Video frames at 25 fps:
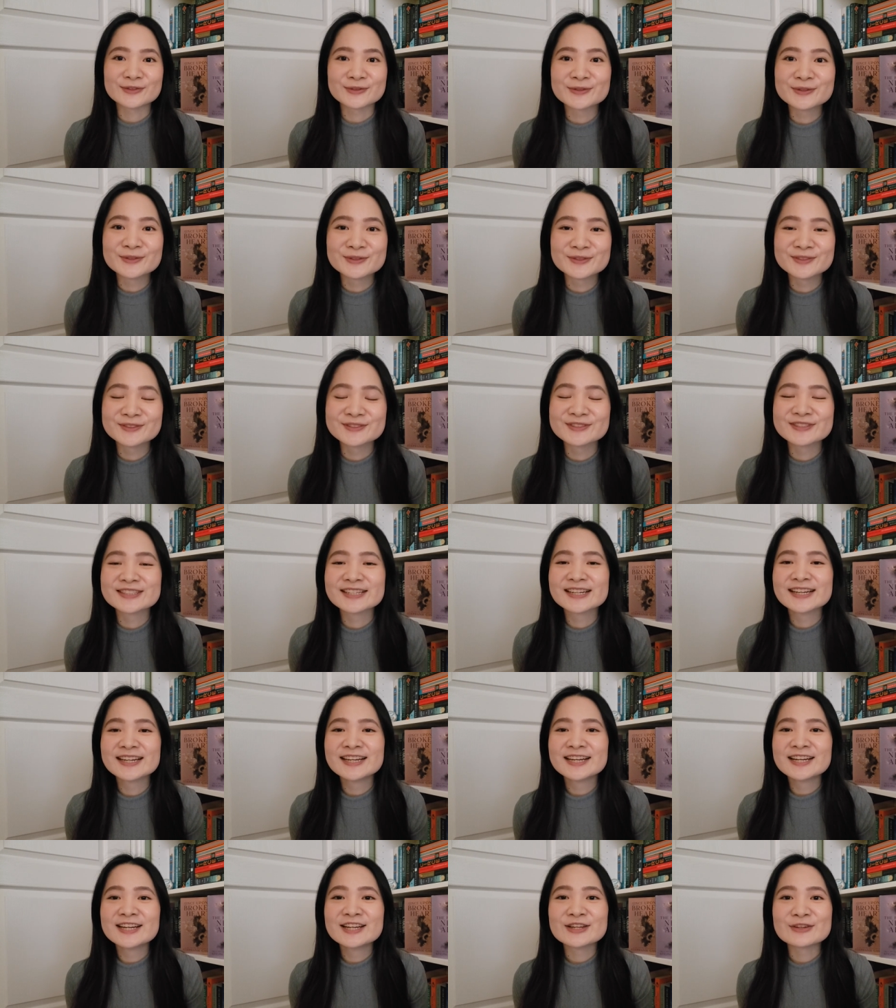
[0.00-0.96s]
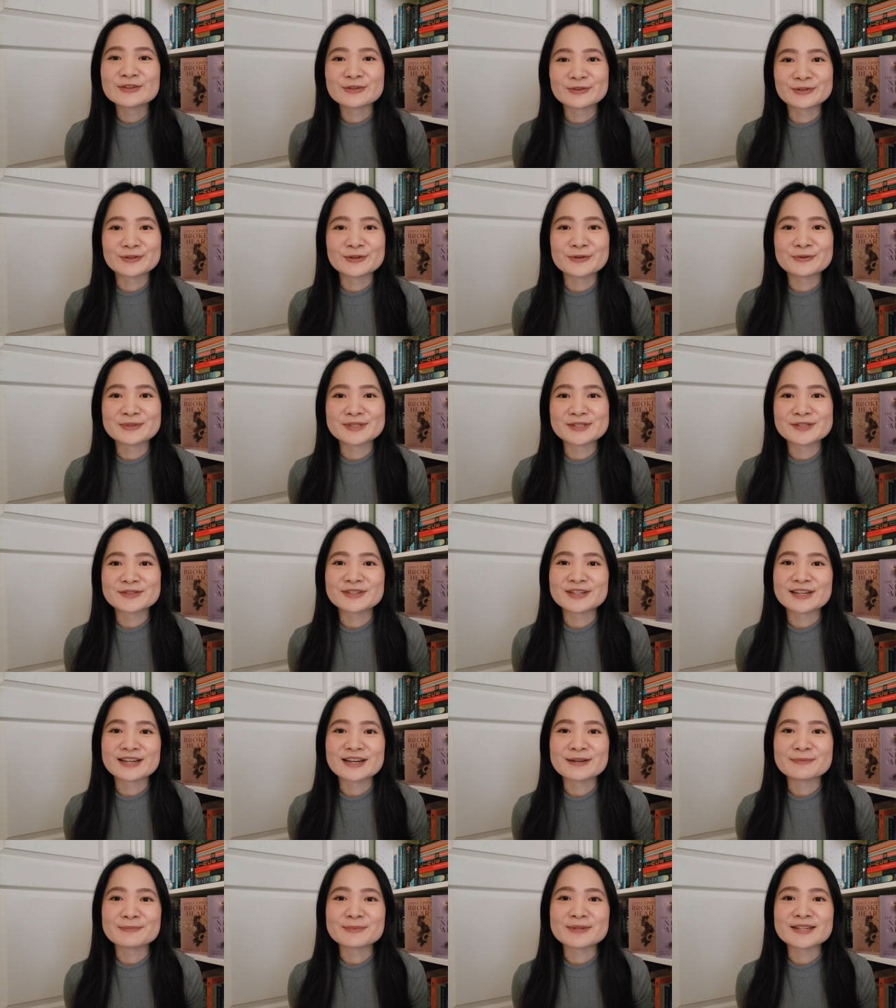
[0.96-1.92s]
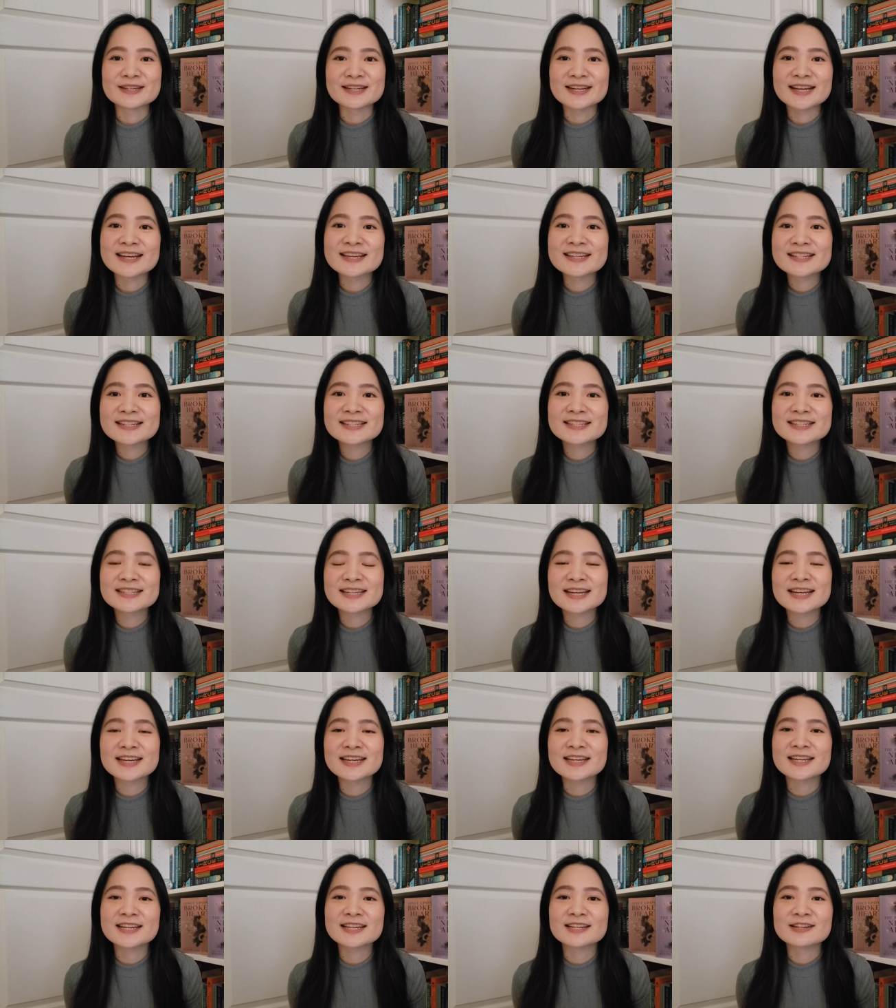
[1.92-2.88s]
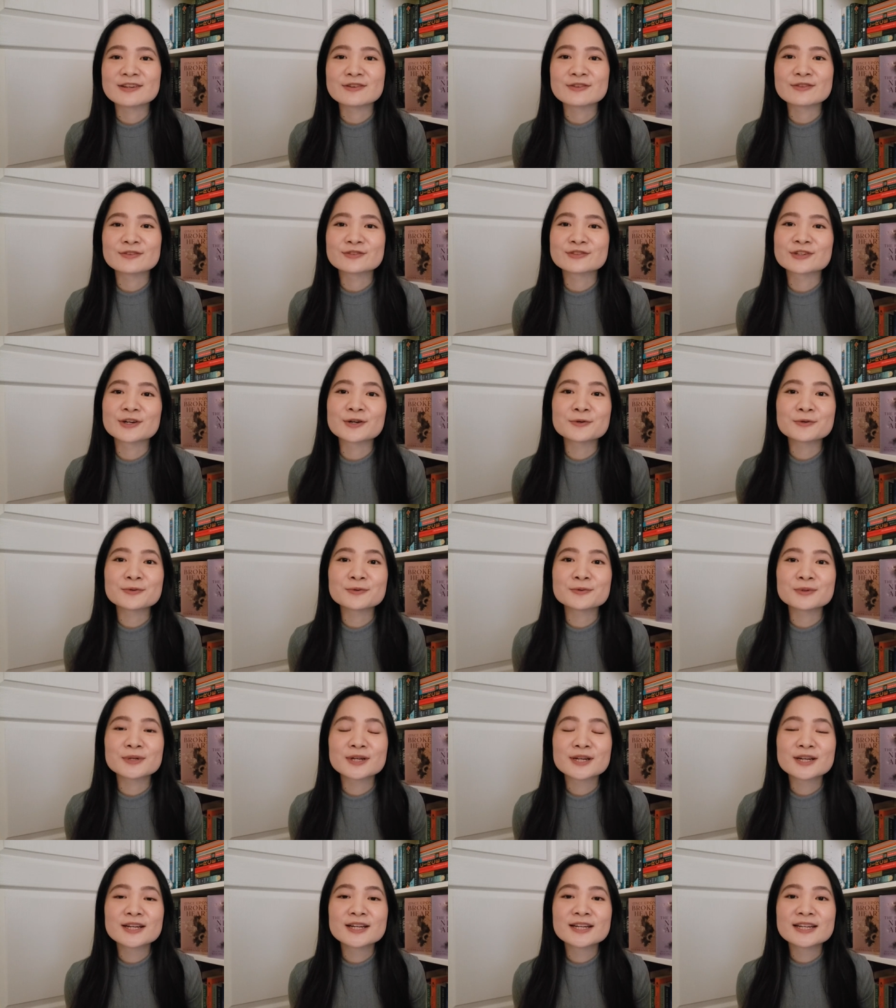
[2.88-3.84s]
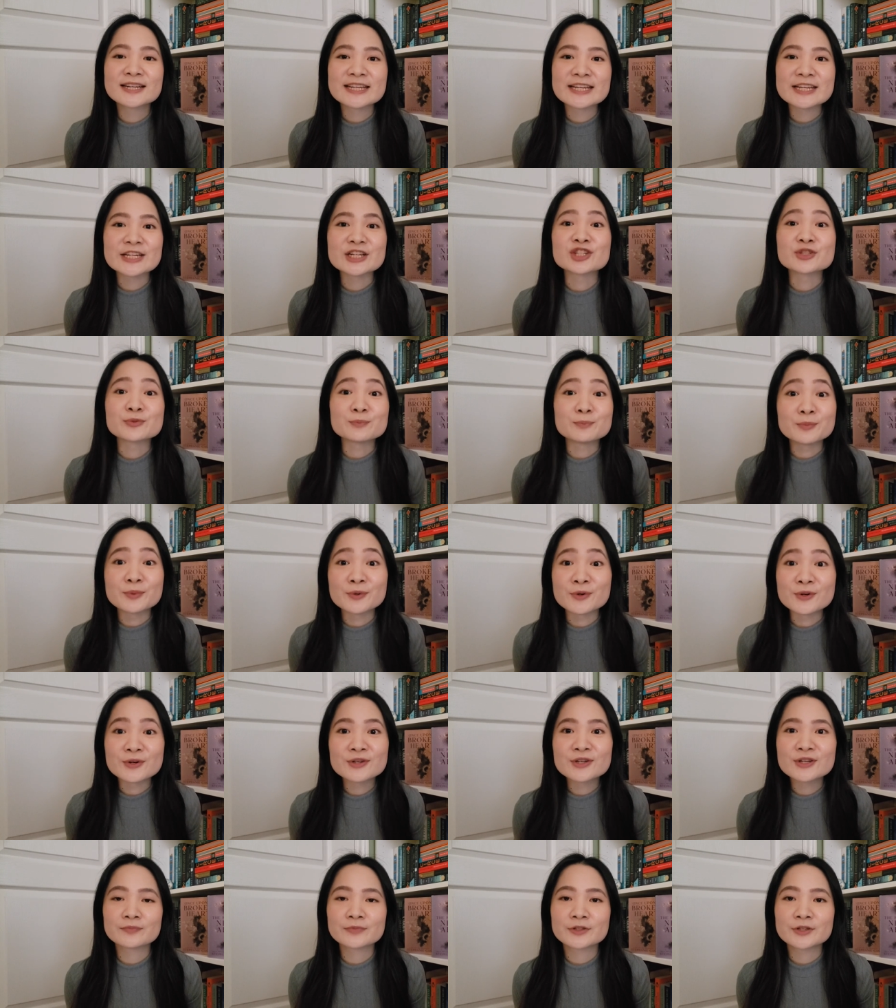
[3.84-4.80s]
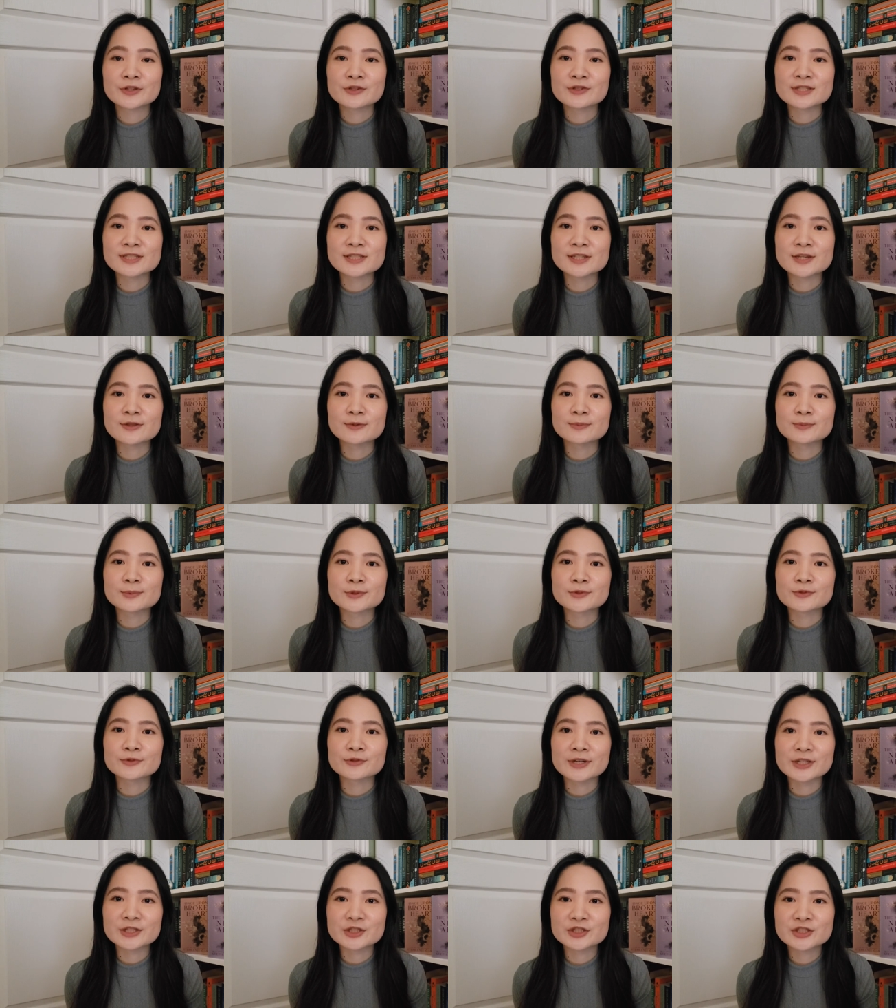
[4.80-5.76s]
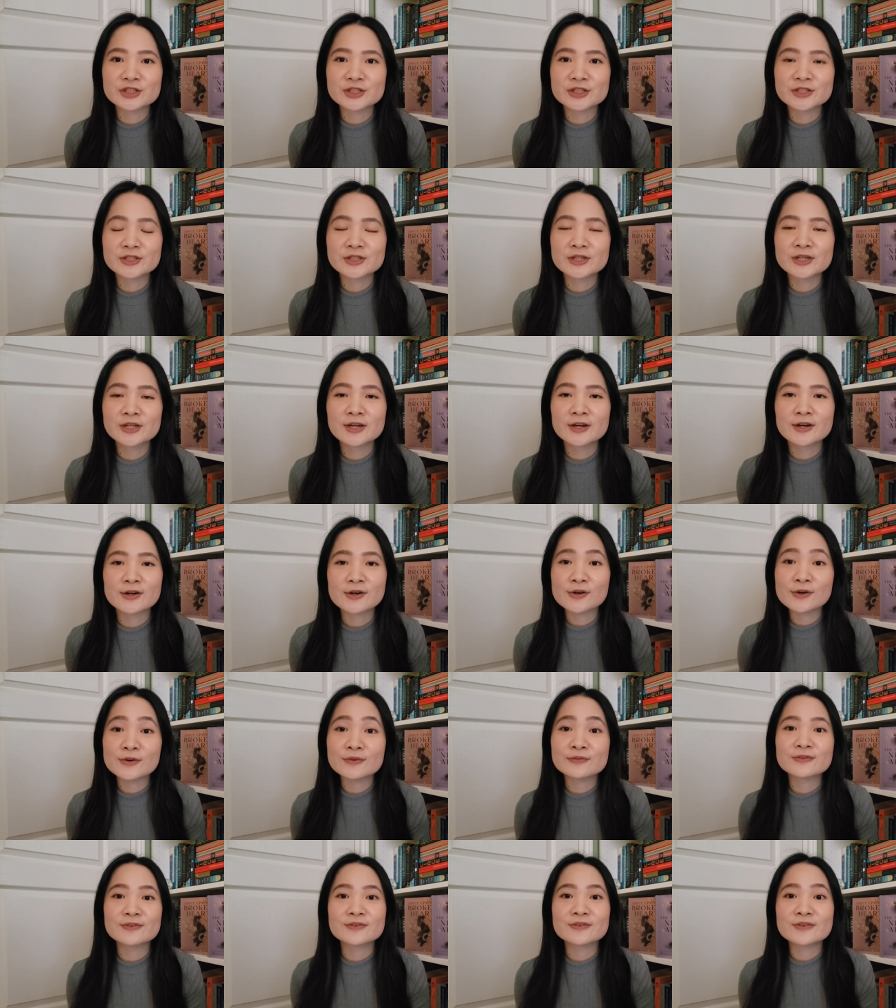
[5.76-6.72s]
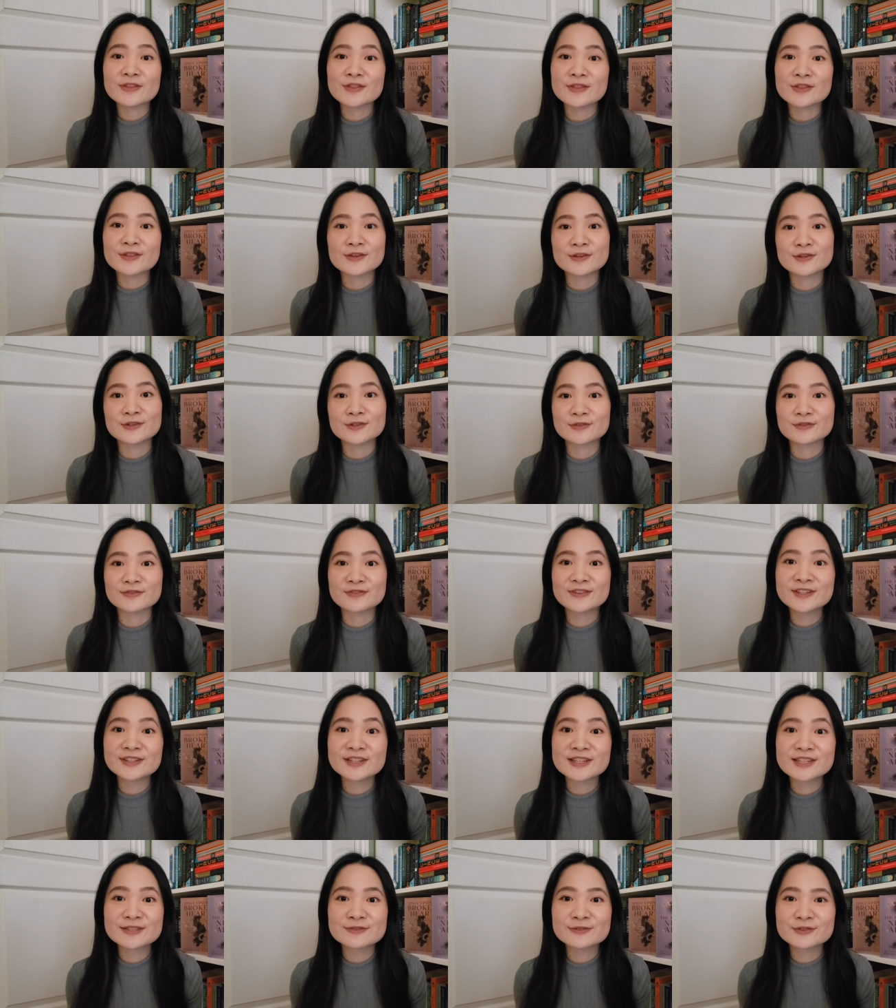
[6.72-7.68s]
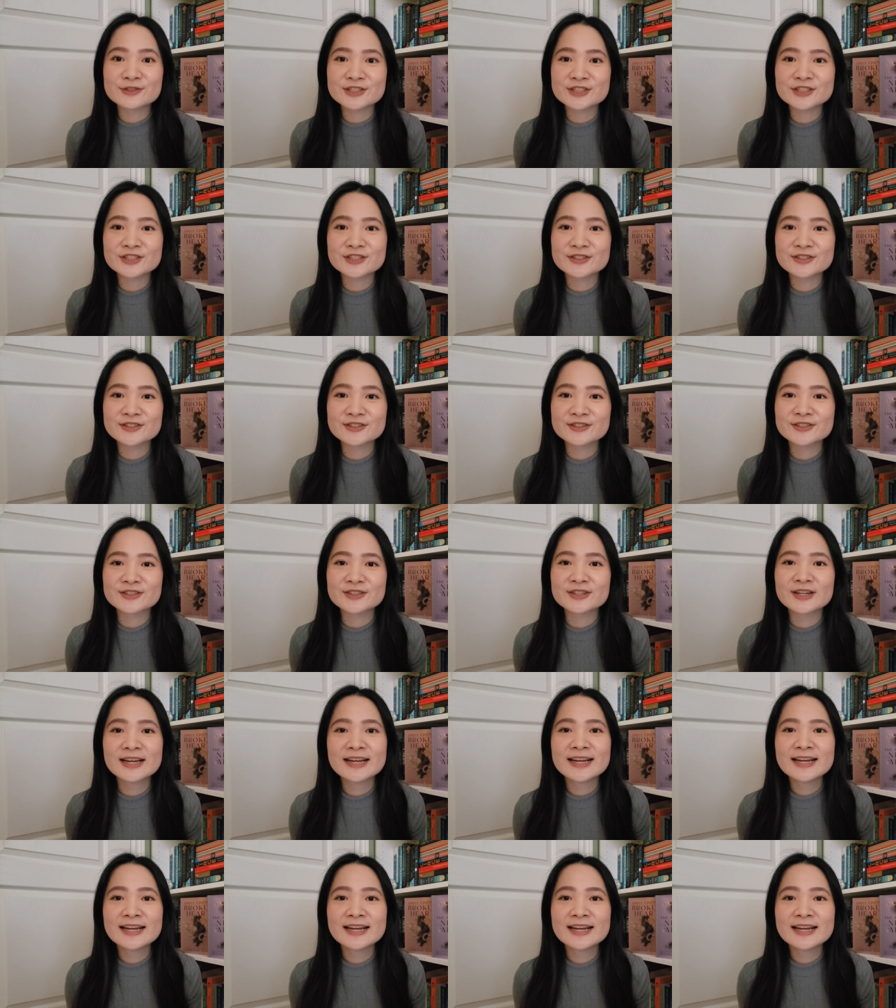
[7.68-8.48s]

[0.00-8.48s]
cold. You don't know what's going to happen next. And throughout each book, you can see the progression of their feelings for each other.